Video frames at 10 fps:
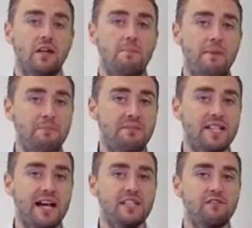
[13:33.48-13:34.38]
The pip
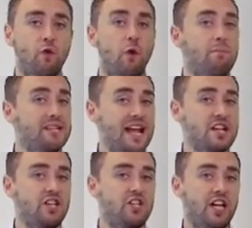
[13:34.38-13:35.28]
stands for
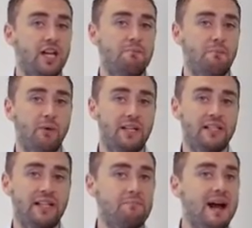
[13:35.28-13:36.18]
percentage in
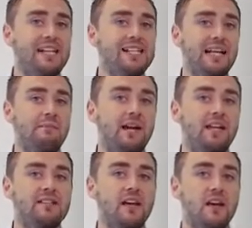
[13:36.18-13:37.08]
point, and it basically
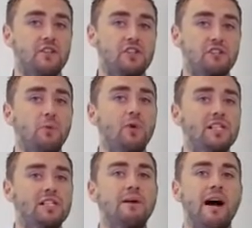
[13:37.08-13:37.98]
means the
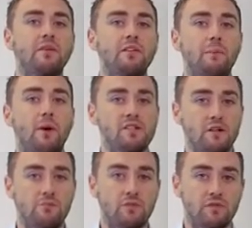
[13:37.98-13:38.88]
smallest amount that the price
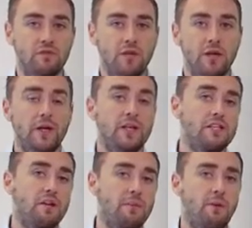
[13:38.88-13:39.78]
can move.
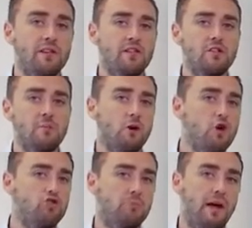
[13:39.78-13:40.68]
So if the price goes up
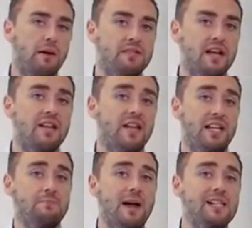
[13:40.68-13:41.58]
100 pips, then
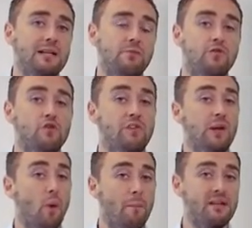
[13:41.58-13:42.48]
it's basically moved
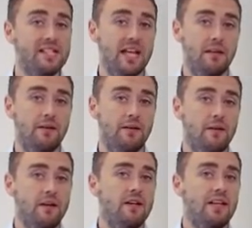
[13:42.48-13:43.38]
roughly 1%.
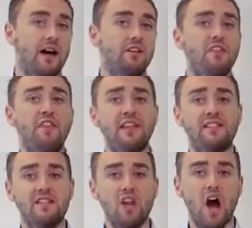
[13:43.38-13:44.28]
Now, another thing
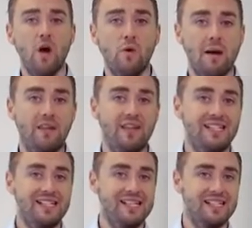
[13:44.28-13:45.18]
to know about the
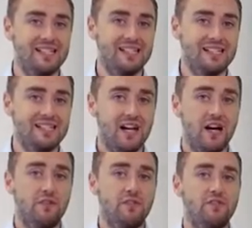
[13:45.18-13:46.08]
existence
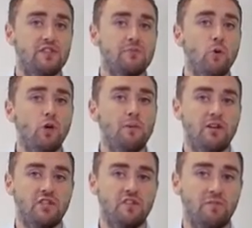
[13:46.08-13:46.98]
of even smaller
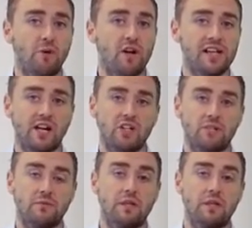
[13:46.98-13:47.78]
measures of price action.